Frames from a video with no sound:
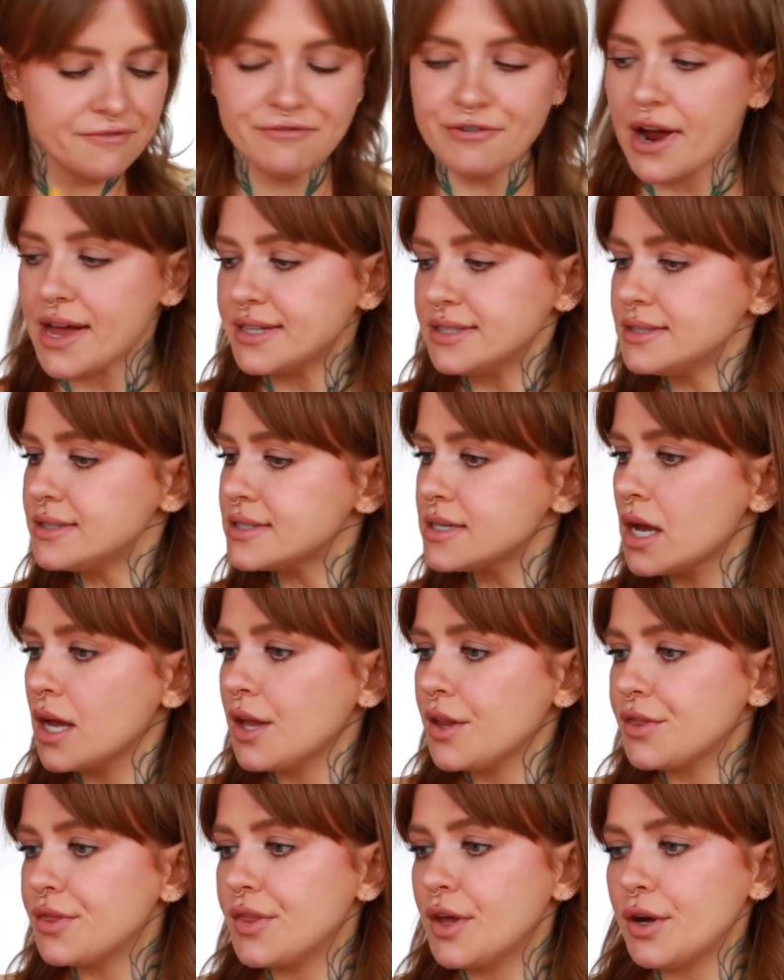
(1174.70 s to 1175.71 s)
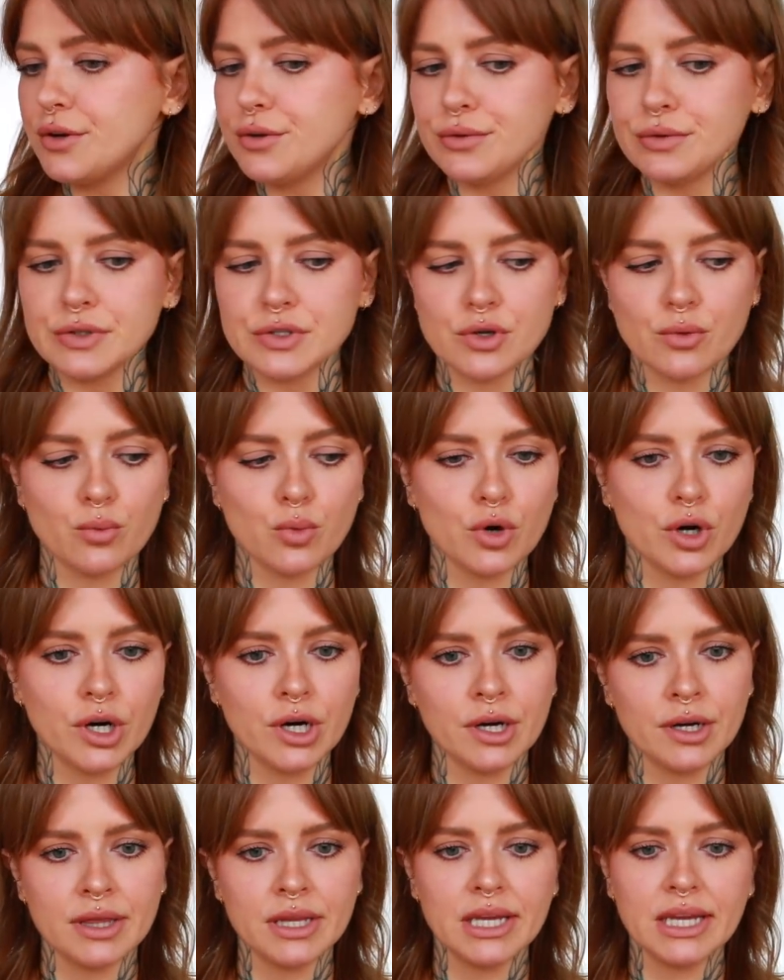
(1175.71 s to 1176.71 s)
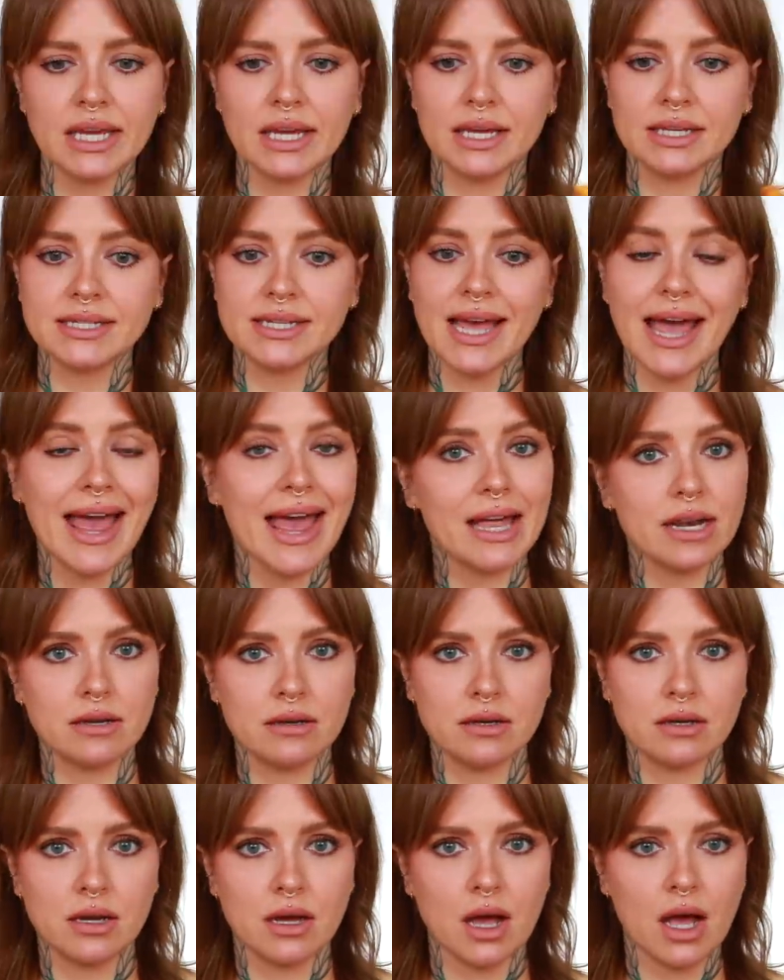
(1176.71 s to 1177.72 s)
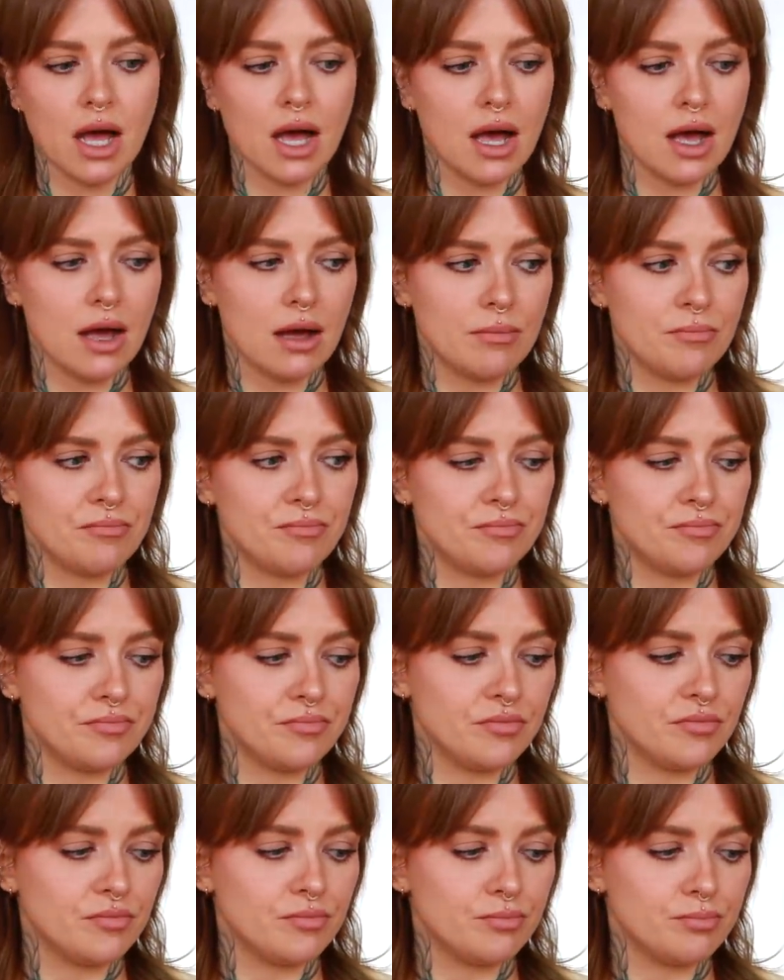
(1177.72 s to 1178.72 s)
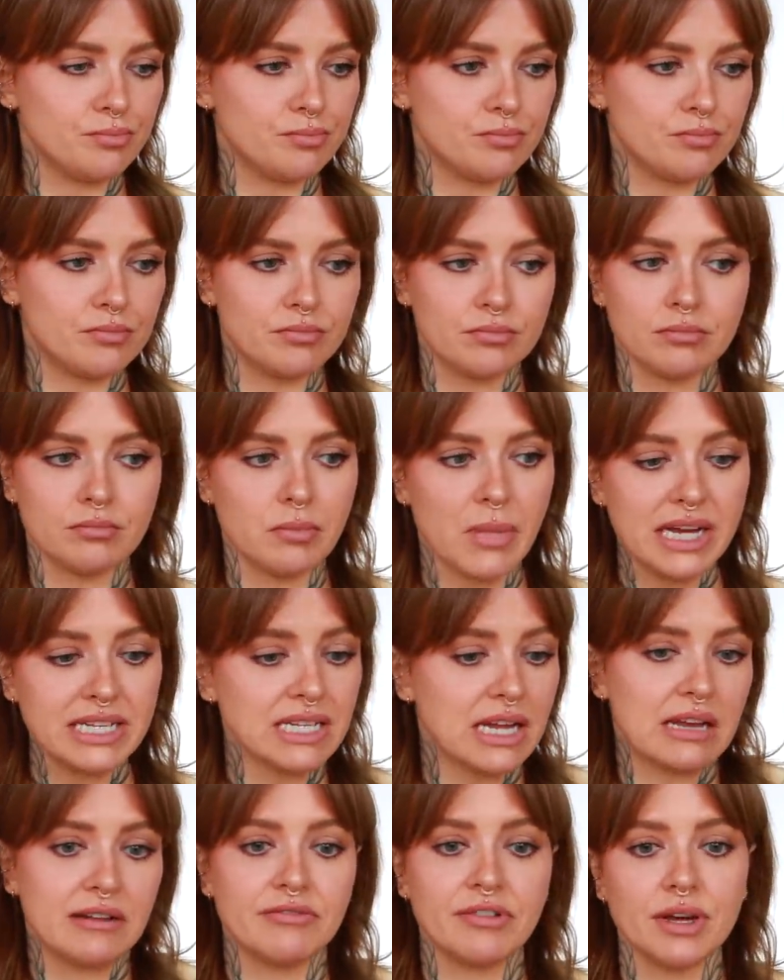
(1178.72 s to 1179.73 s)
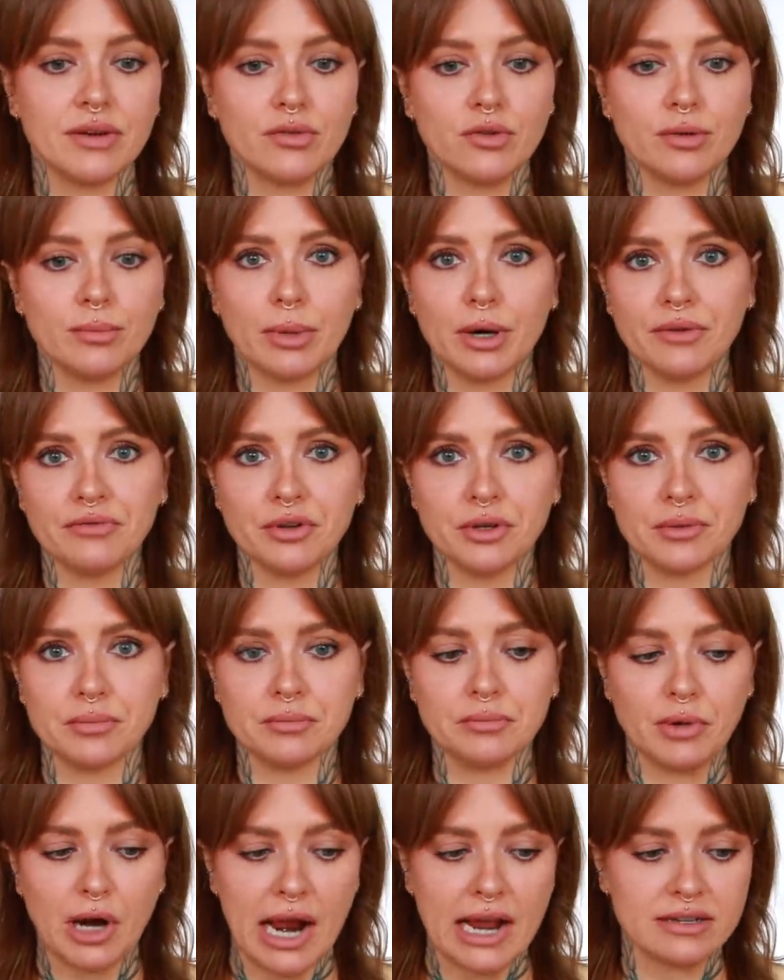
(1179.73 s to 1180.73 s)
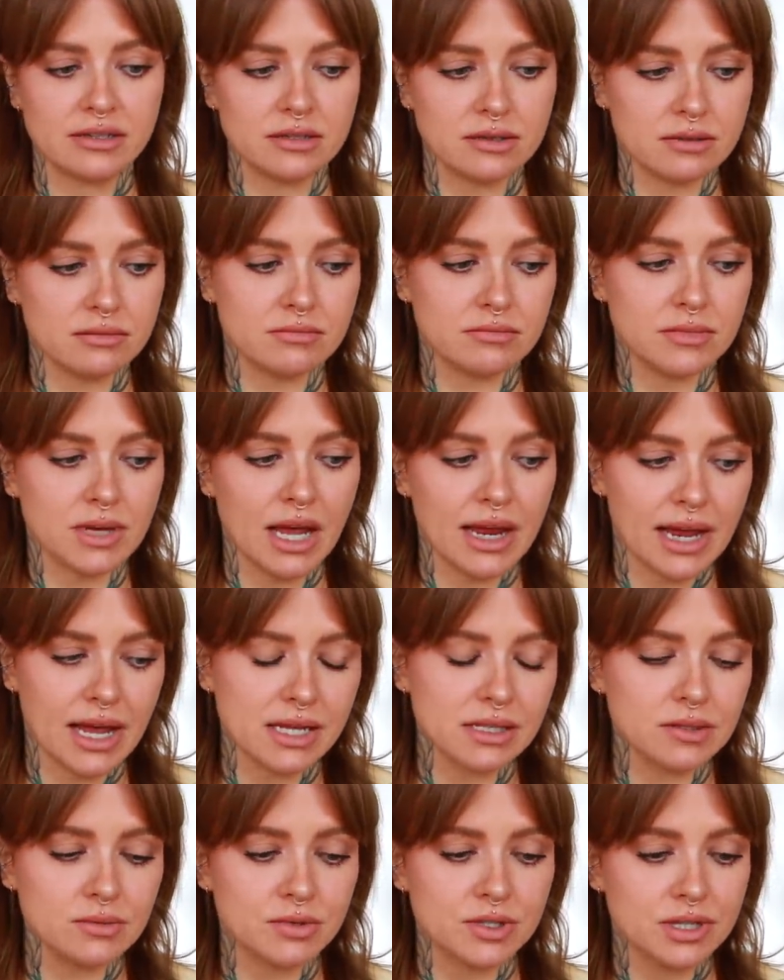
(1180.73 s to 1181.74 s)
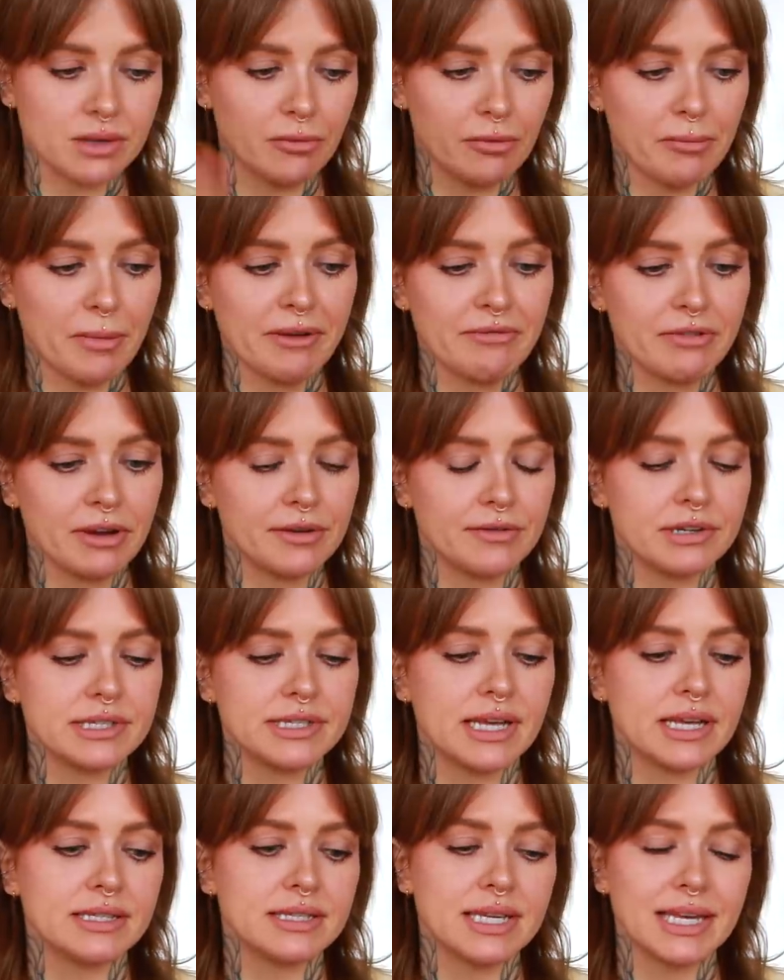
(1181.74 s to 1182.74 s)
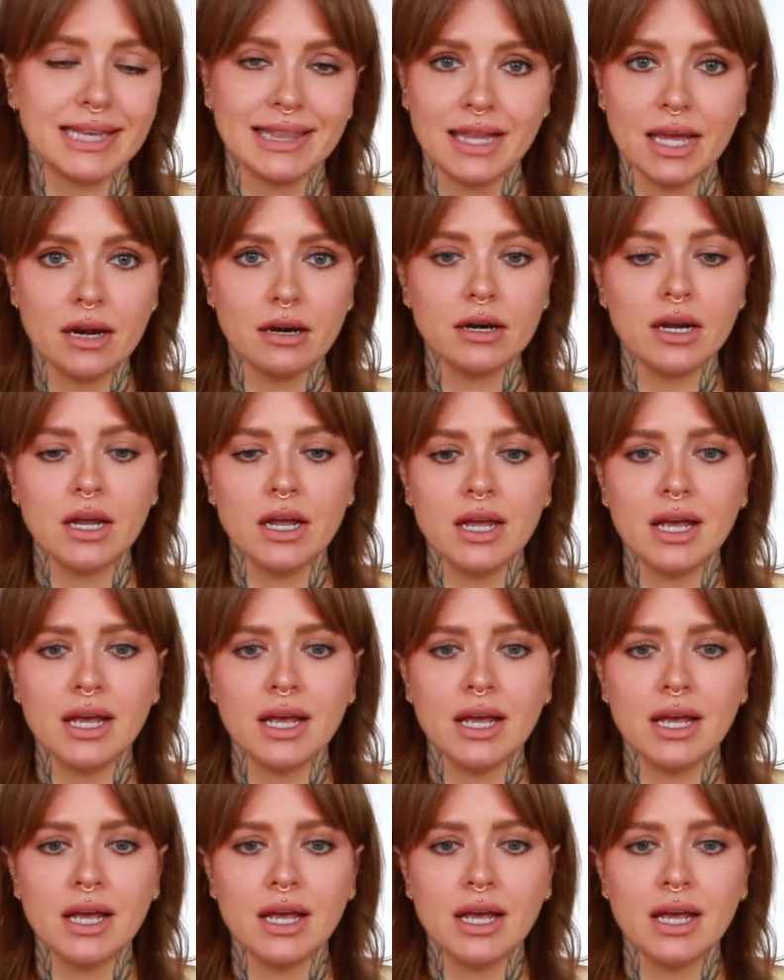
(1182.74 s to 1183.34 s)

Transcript: friends, those were the 10, um, my 10 favorite perfume brands. I guess, with some of my favorite scents in there.